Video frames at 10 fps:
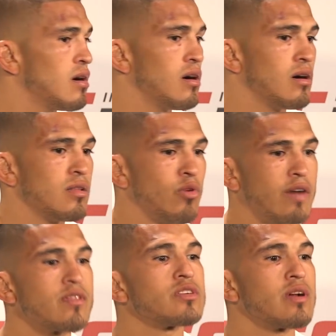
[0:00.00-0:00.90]
Uh, well,
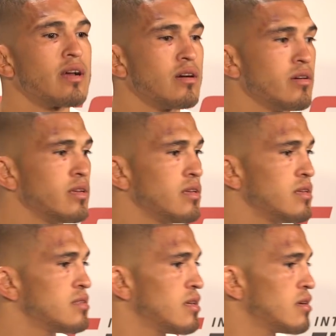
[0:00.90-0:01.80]
after the triangle, he,
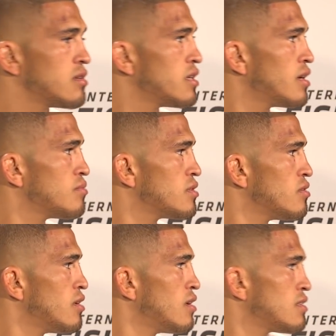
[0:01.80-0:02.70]
he said you're a champ, so
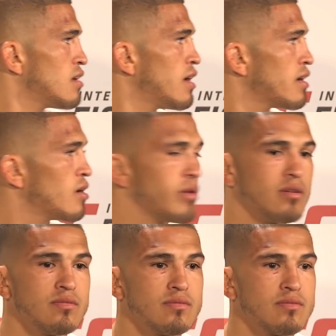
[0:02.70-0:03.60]
uh, that's all I care about.